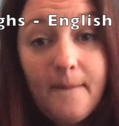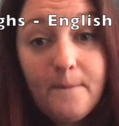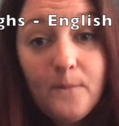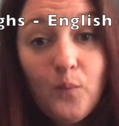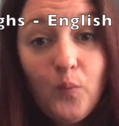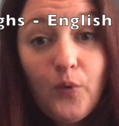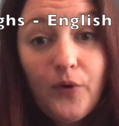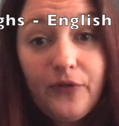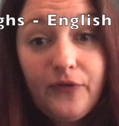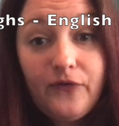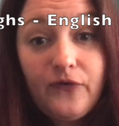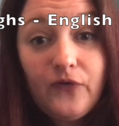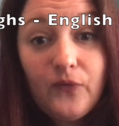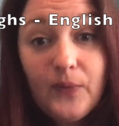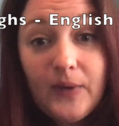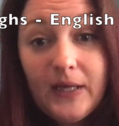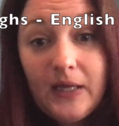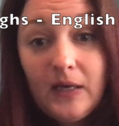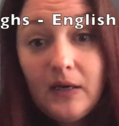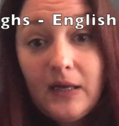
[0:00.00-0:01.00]
with
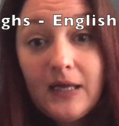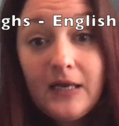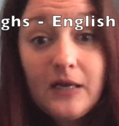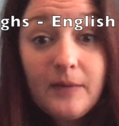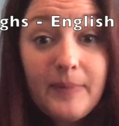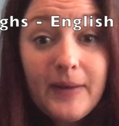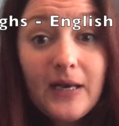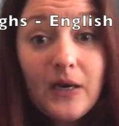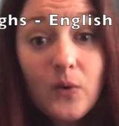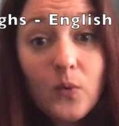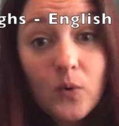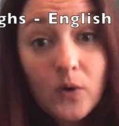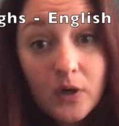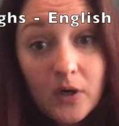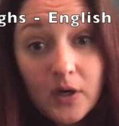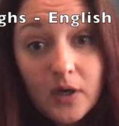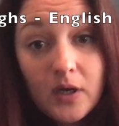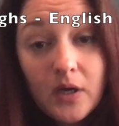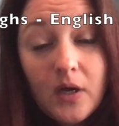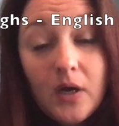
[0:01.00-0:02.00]
doing independent
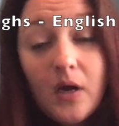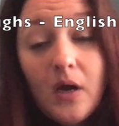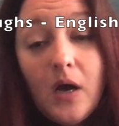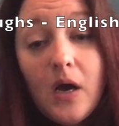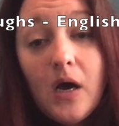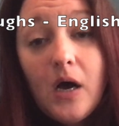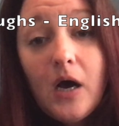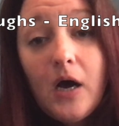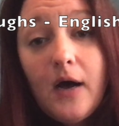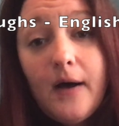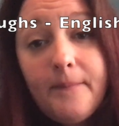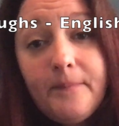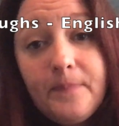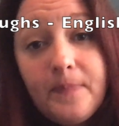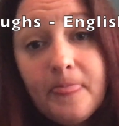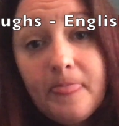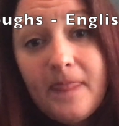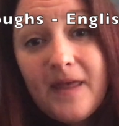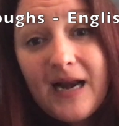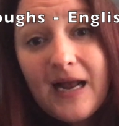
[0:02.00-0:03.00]
work,
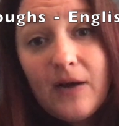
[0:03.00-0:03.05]
that